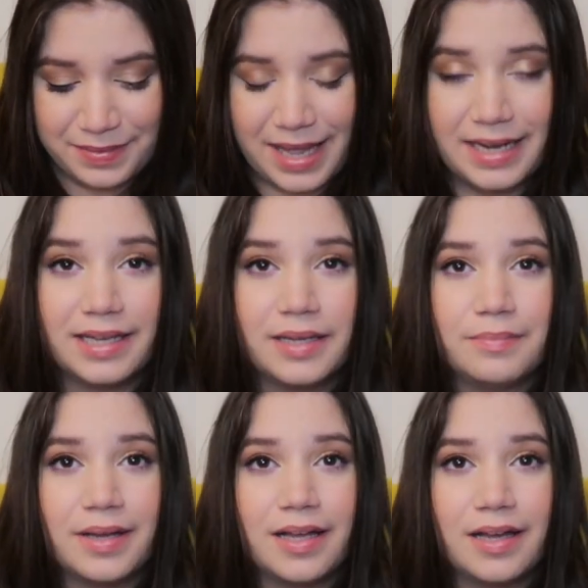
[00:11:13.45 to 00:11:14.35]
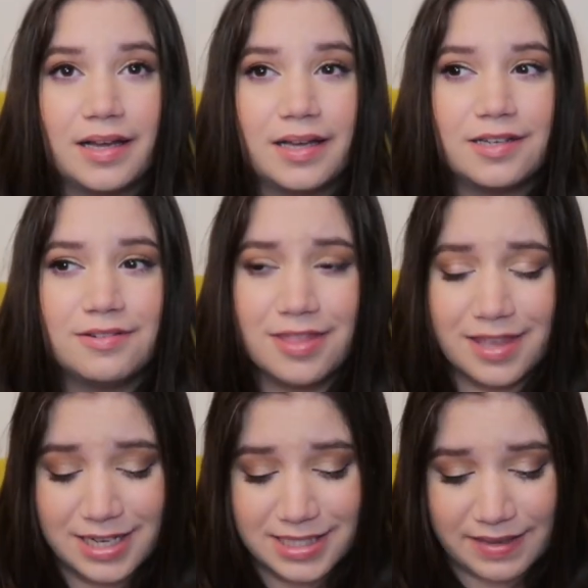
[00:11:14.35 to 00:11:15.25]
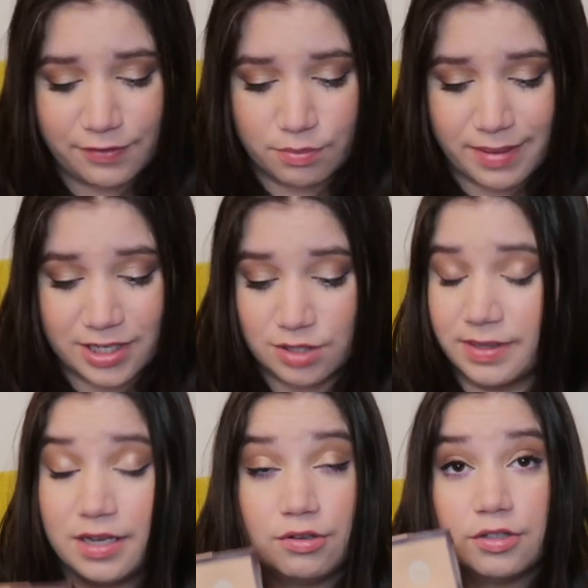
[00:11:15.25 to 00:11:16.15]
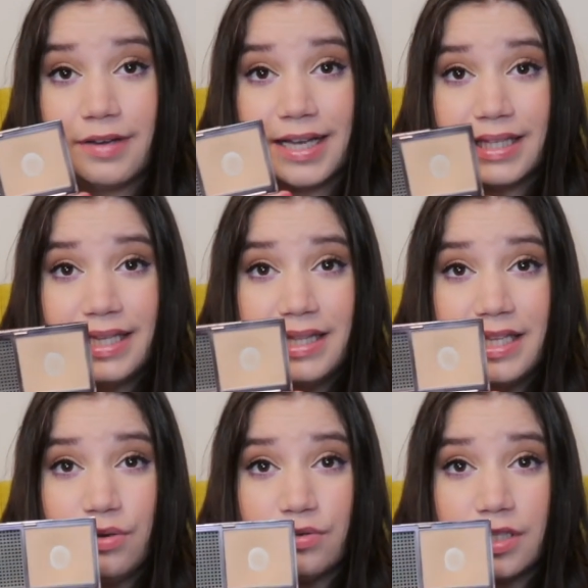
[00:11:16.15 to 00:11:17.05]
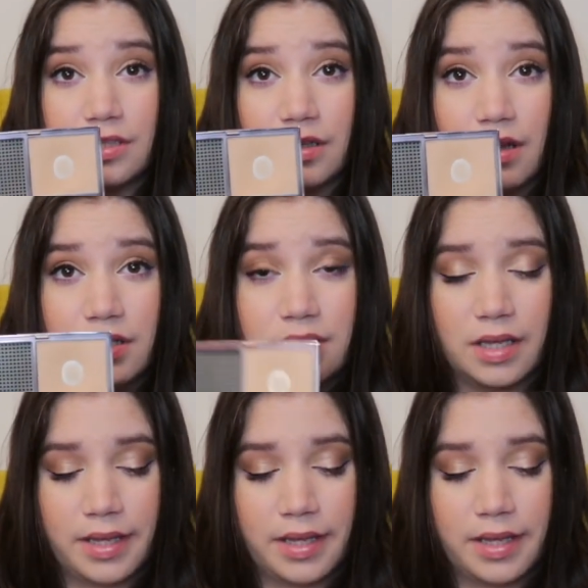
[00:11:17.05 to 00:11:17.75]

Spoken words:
And I don't think this ever matched me, although I clearly use it a lot.